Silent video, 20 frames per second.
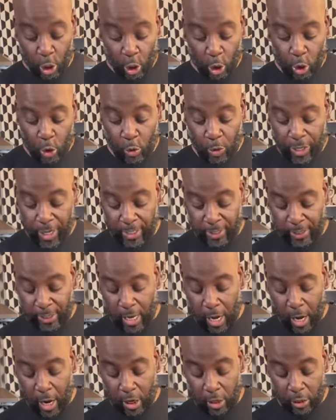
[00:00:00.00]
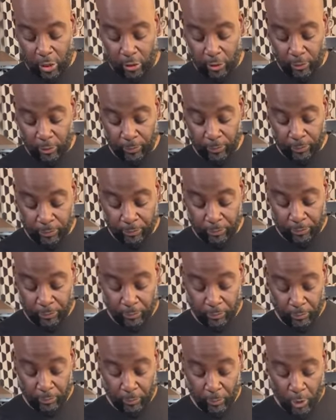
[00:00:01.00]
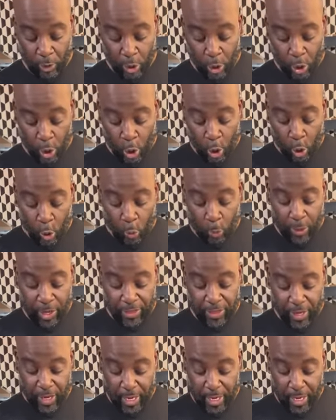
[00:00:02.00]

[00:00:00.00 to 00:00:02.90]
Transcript: you can turn with